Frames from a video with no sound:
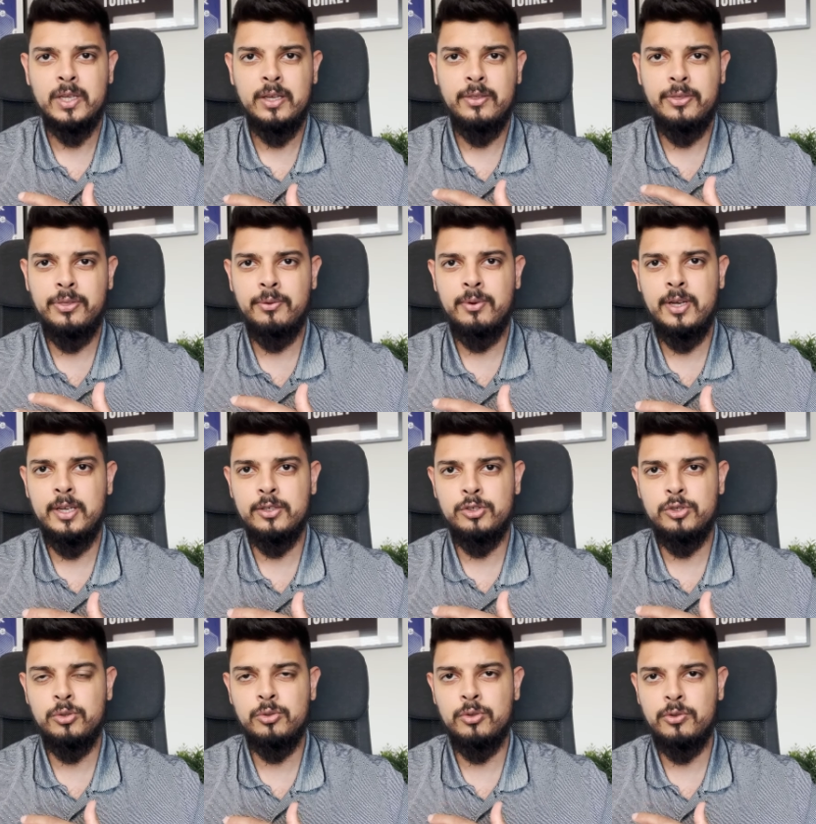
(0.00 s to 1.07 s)
three,
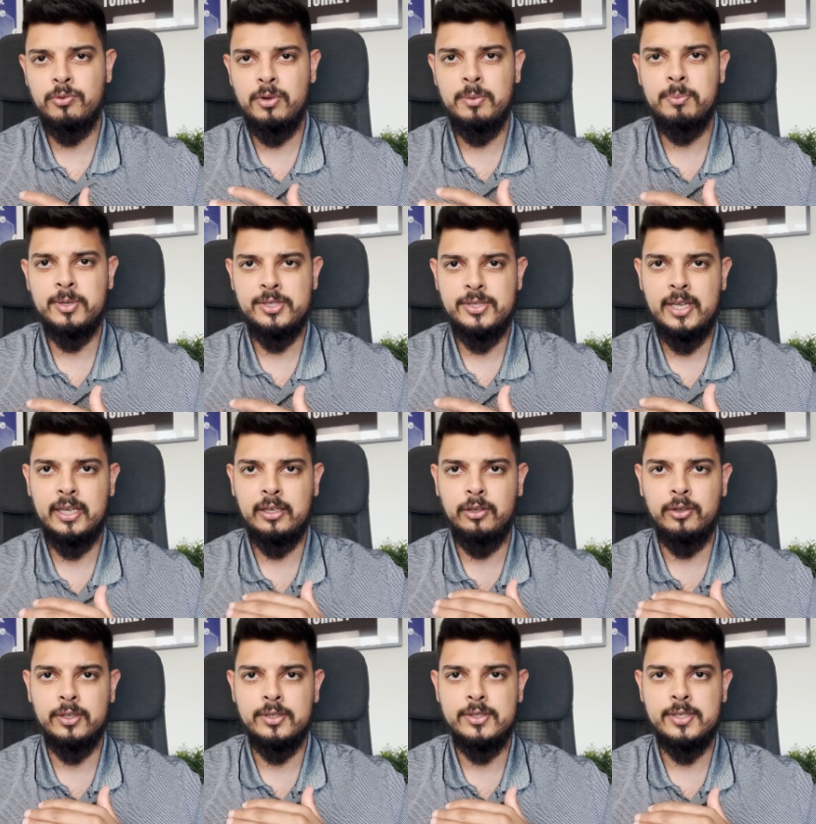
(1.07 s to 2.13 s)
two to 3%, you
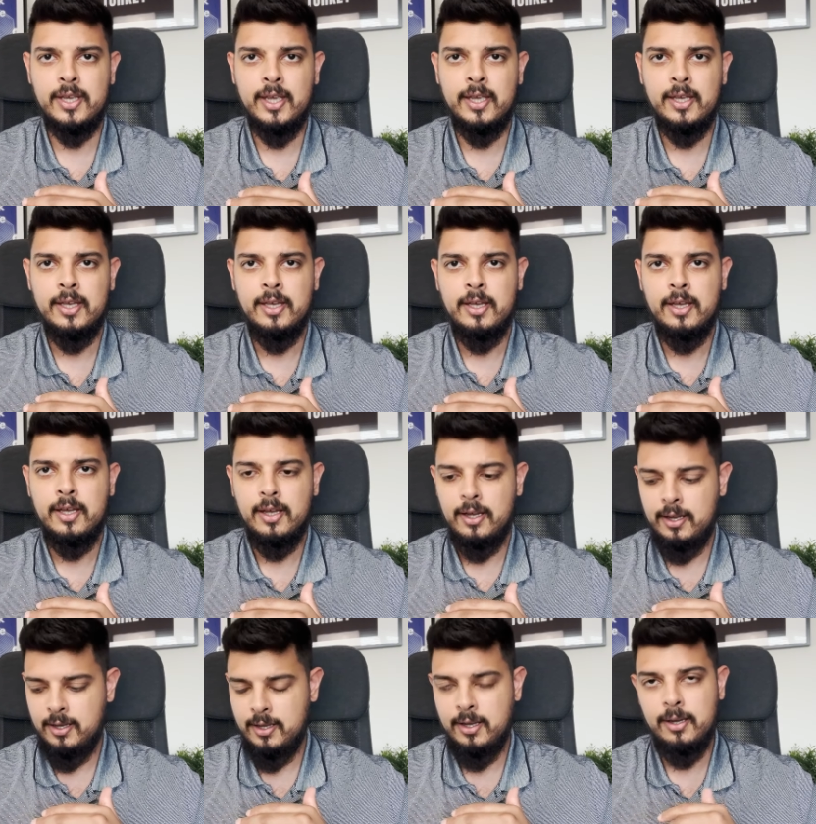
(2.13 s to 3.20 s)
can say, uh,
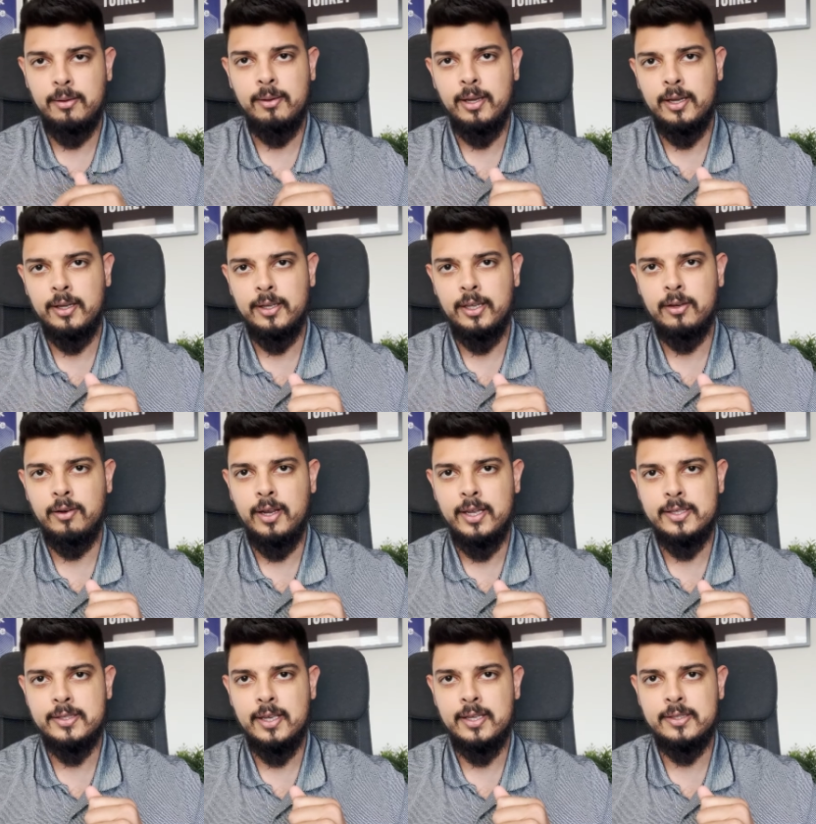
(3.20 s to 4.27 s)
uh, you know,
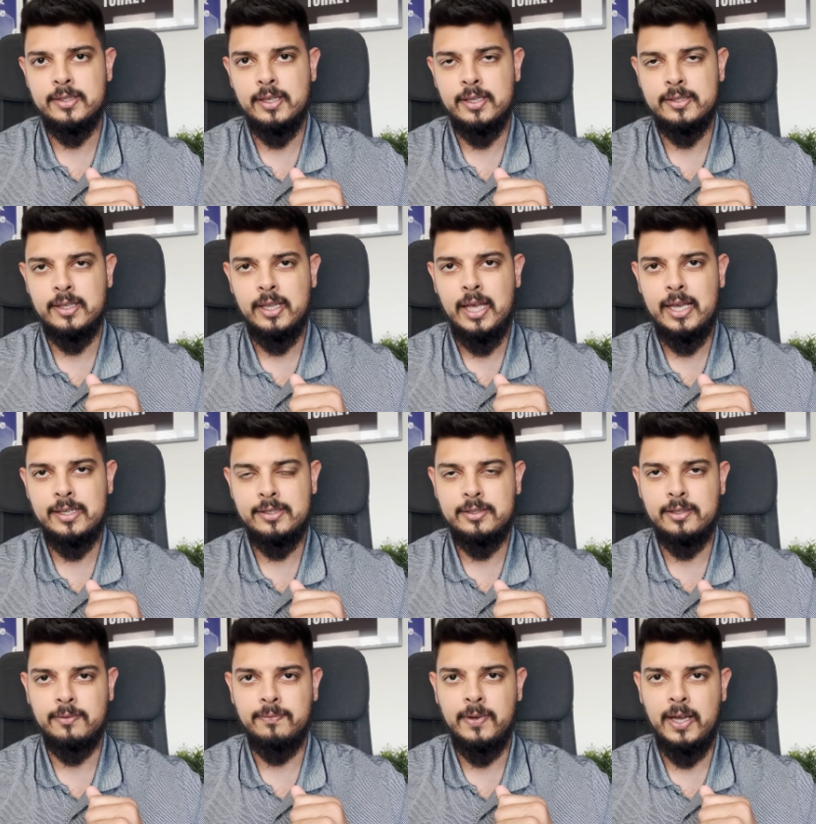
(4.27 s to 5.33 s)
as, as, as the last
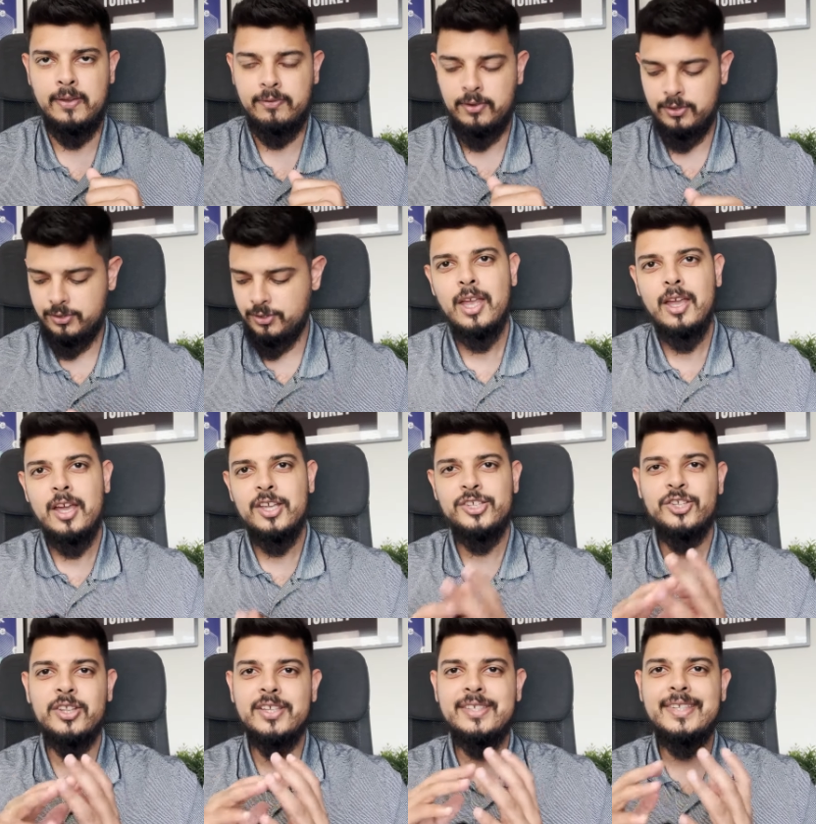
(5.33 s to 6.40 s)
five years. So
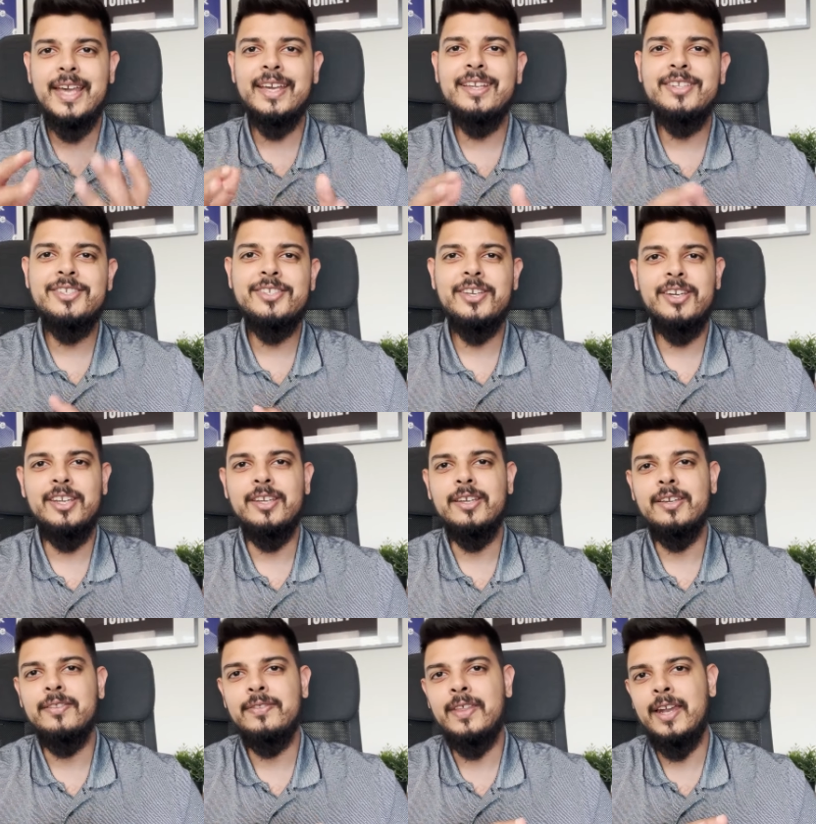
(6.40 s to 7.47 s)
the second
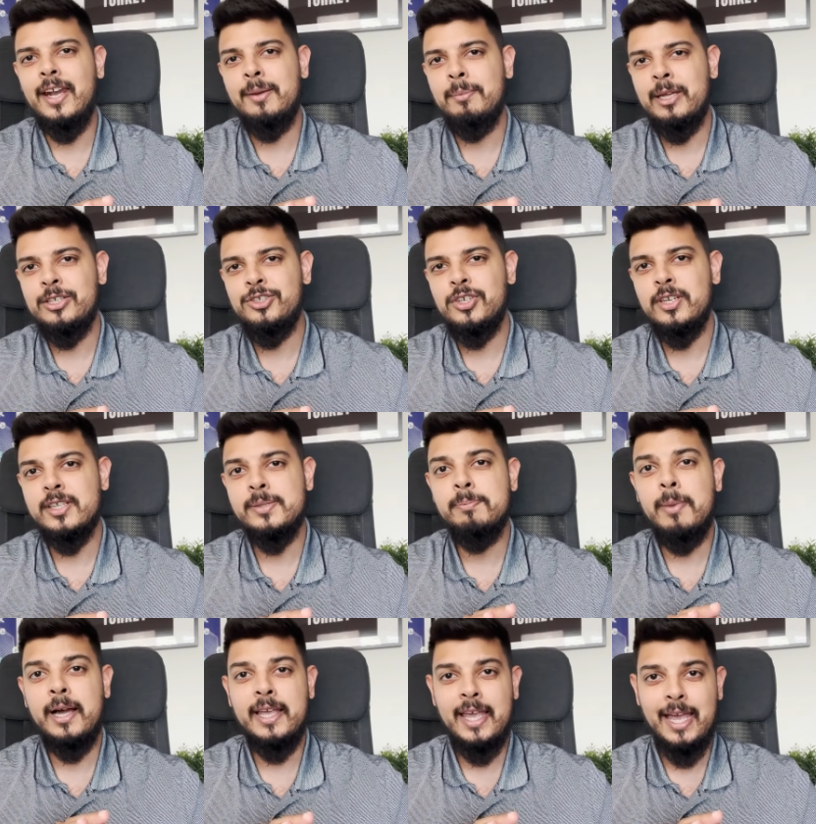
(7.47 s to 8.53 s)
city that I mentioned is
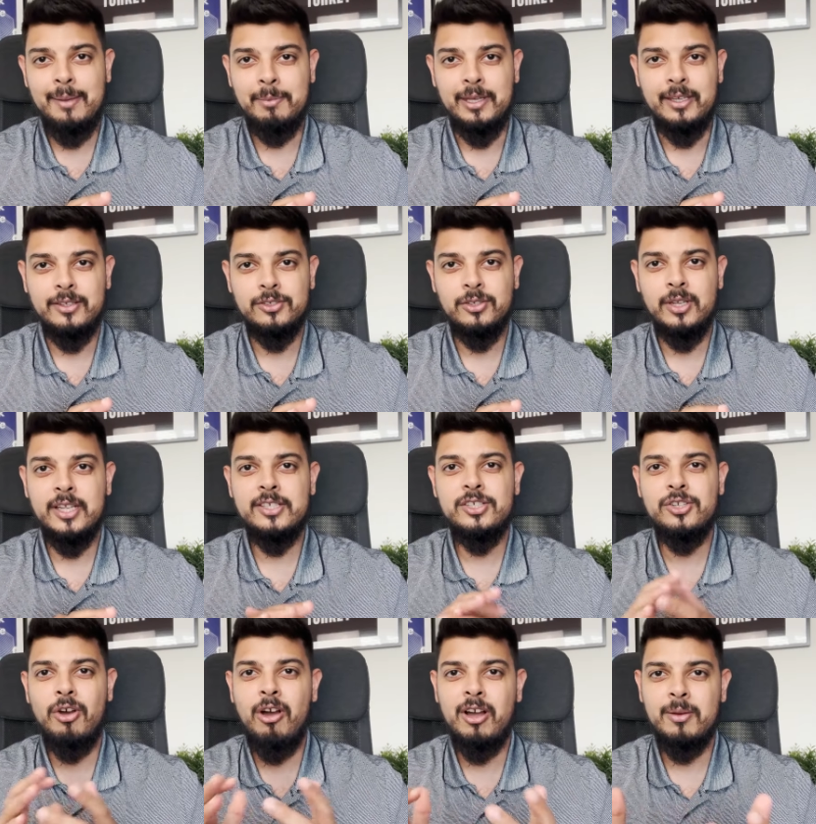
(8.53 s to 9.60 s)
Miami. So let's
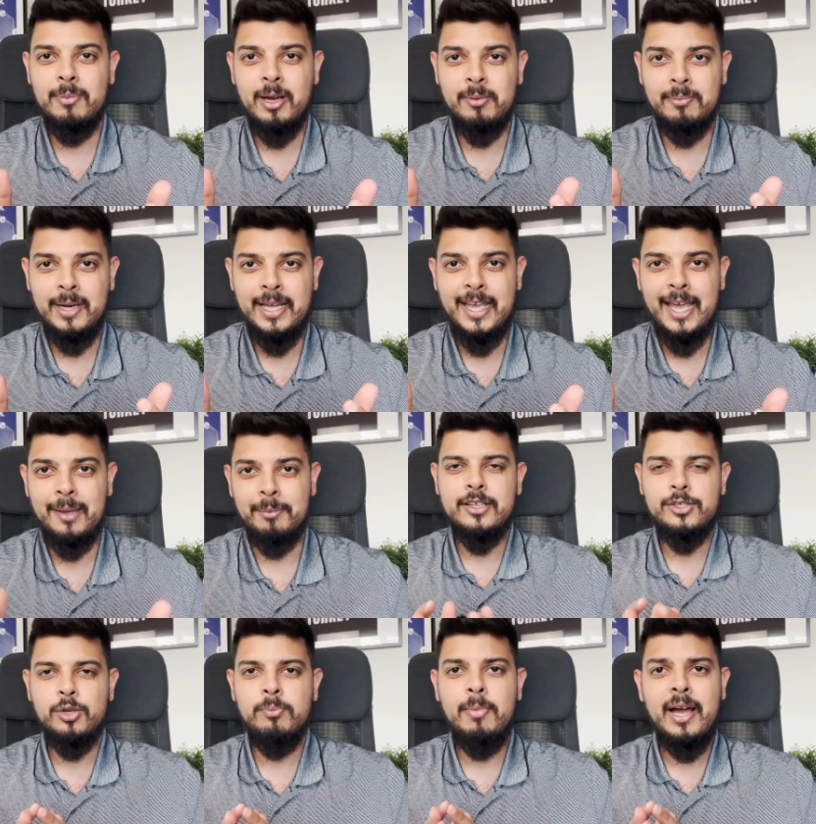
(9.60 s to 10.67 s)
talk about Miami.
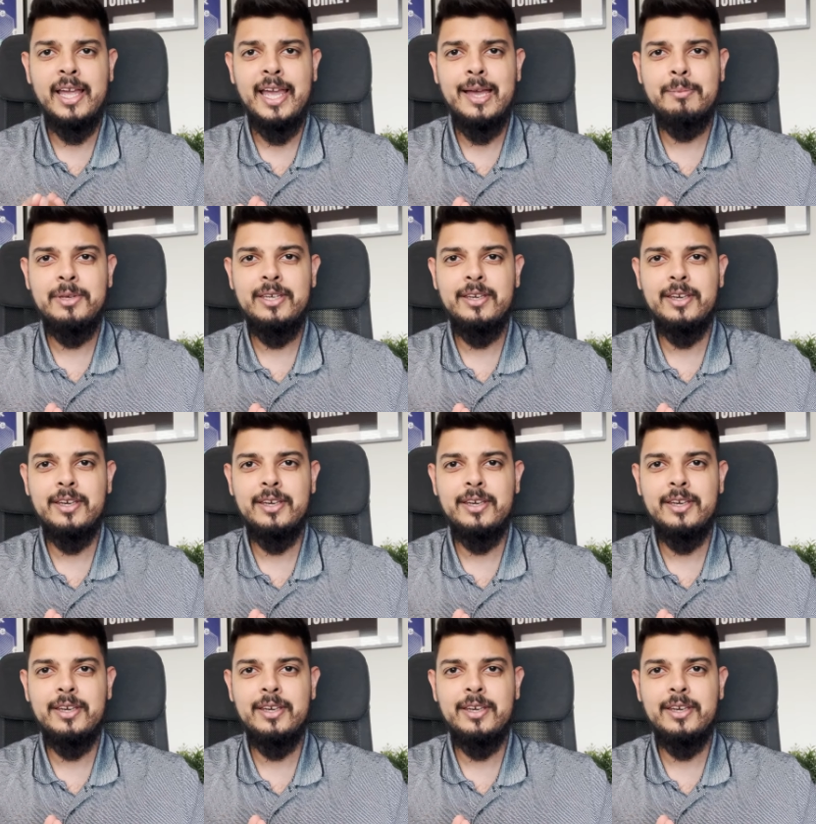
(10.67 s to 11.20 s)
So Miami